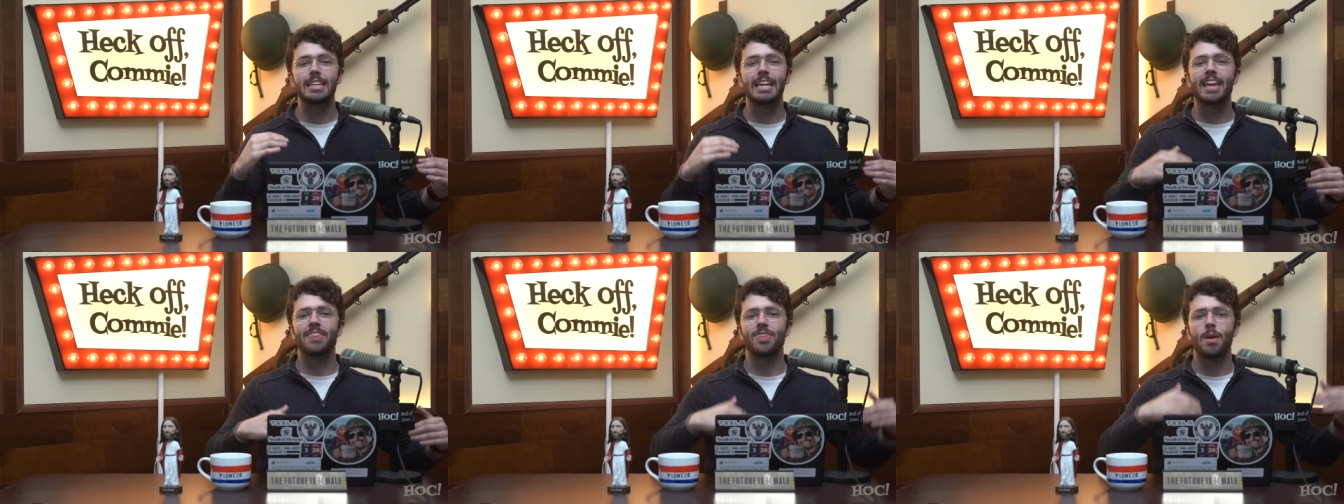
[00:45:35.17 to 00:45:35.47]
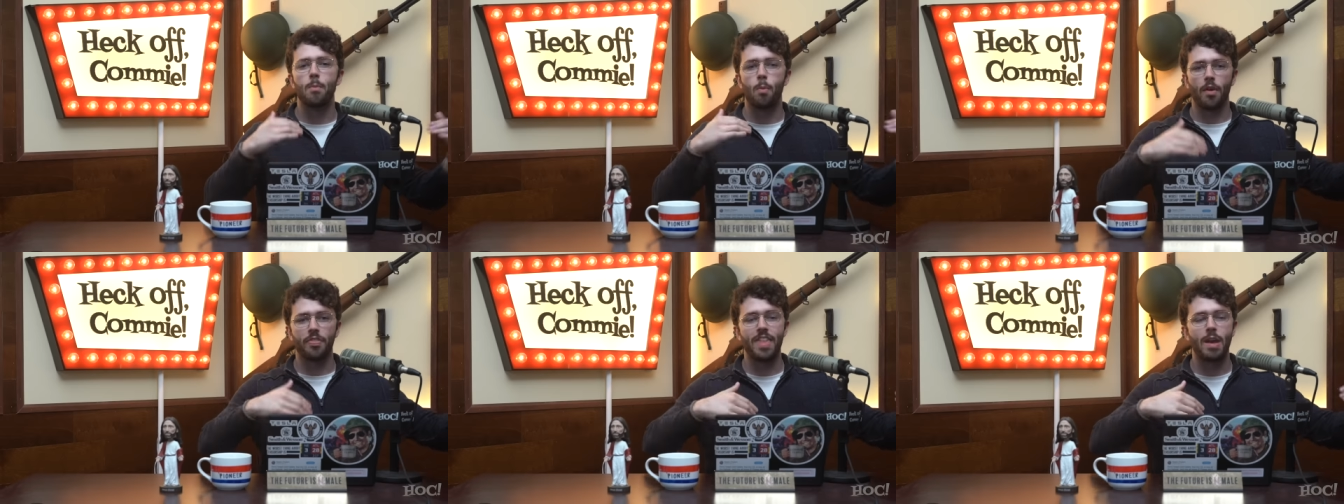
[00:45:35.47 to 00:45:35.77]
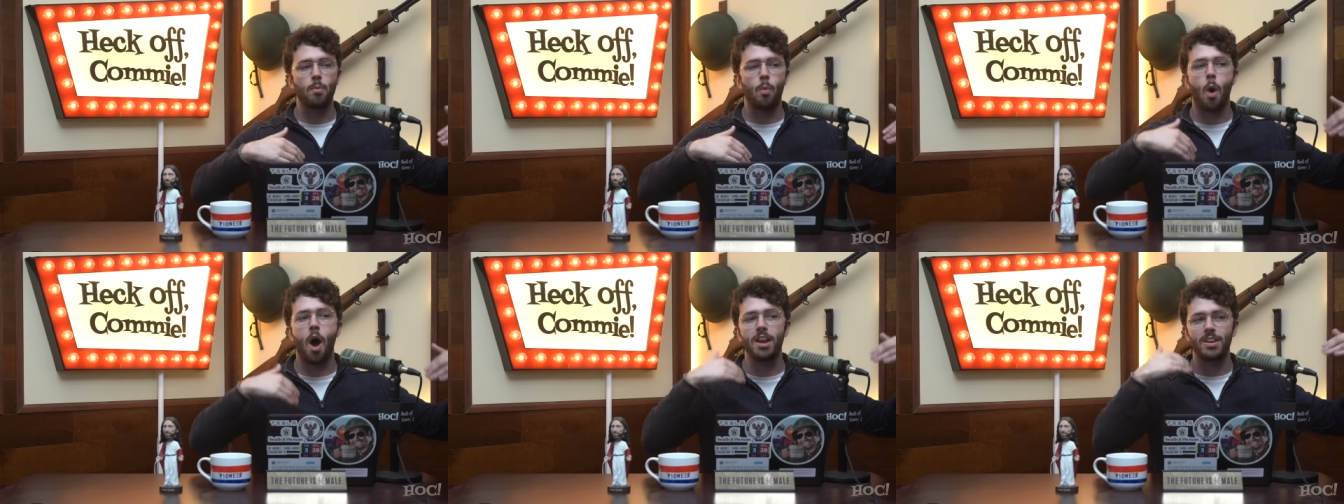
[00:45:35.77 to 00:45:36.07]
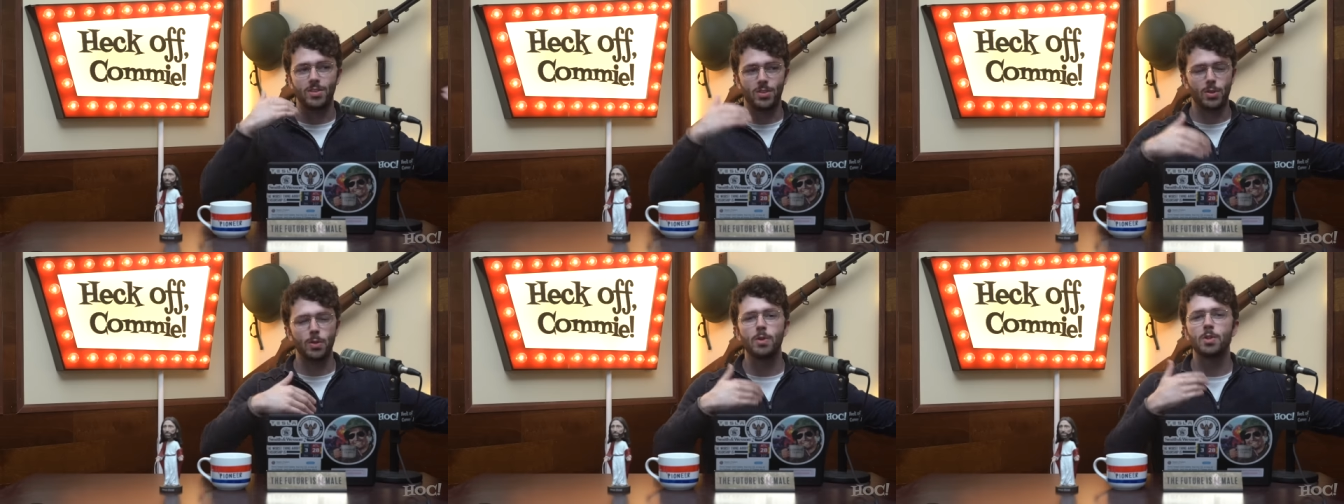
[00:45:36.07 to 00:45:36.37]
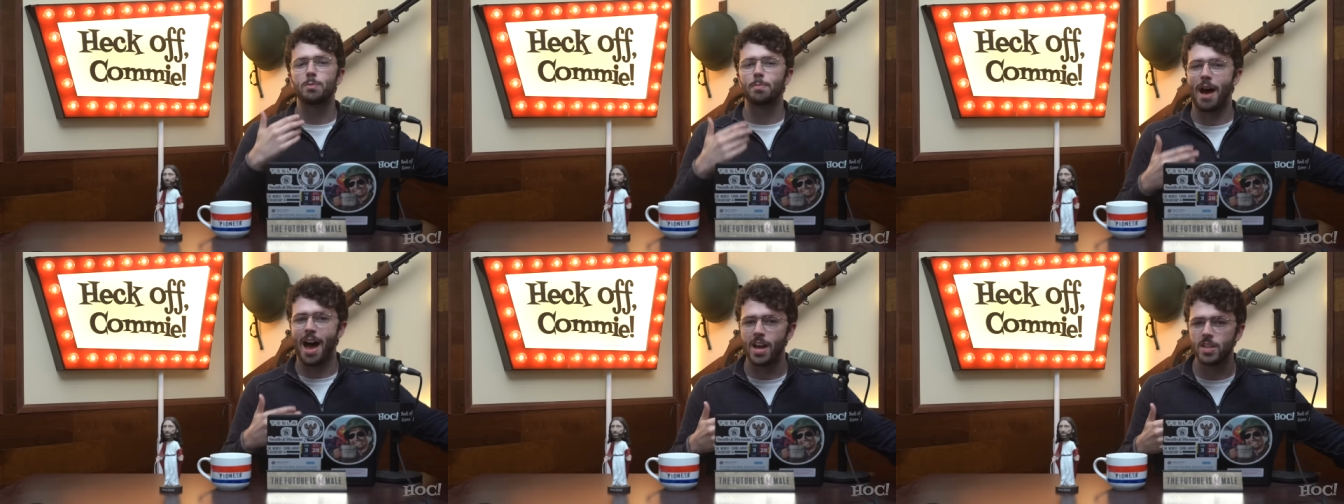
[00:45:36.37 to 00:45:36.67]
get them what they want as soon
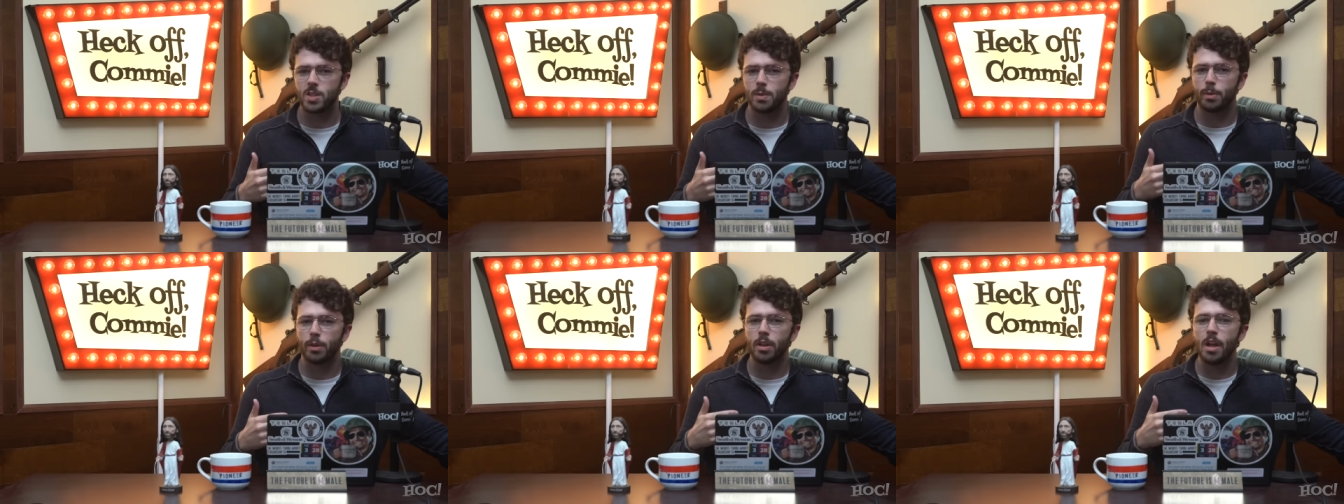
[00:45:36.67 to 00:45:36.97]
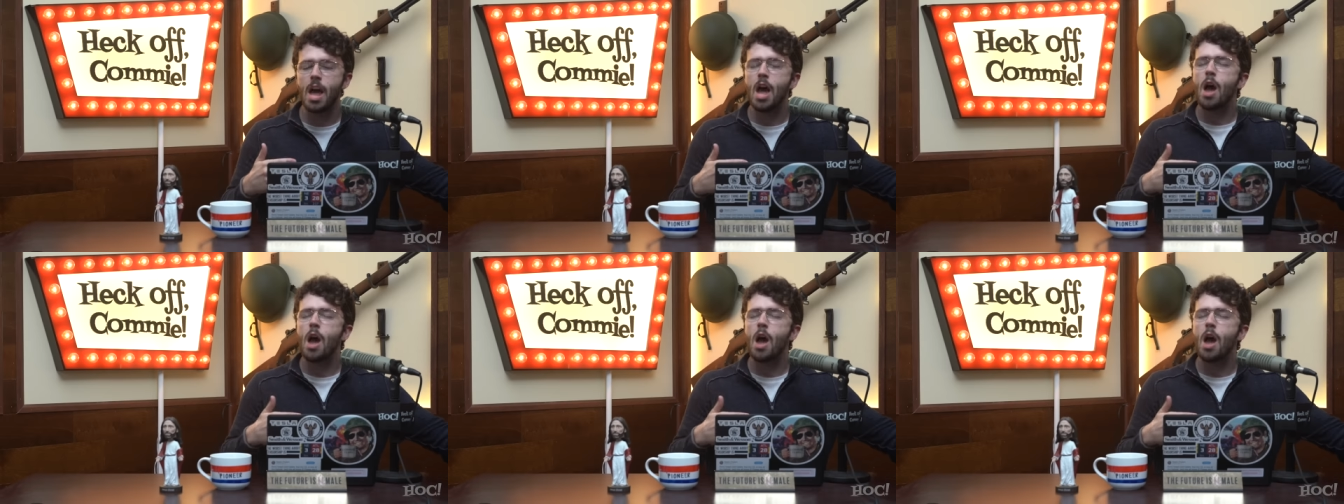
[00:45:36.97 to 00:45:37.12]
as possible,